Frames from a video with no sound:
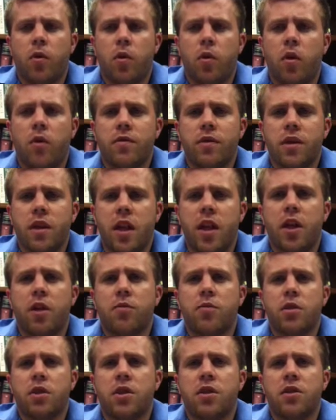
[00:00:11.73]
After that,
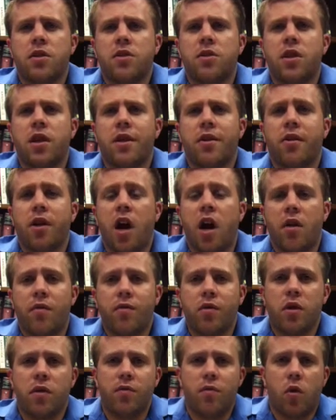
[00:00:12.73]
it was still a ground
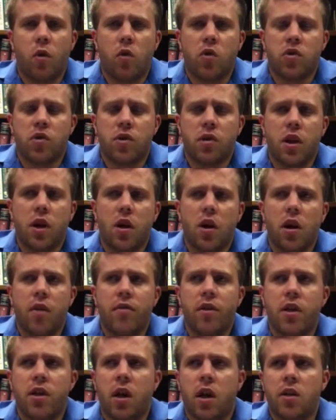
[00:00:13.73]
for divorce.
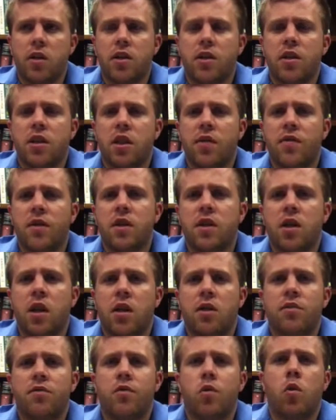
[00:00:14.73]
However, a
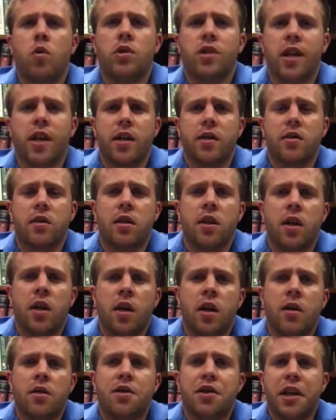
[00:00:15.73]
1979 Divorce Act
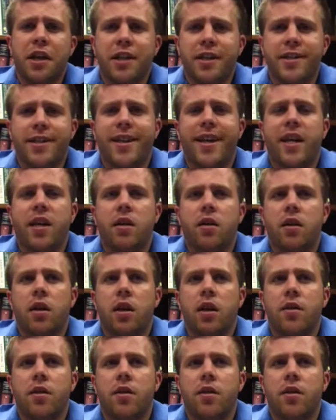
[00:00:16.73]
changed that.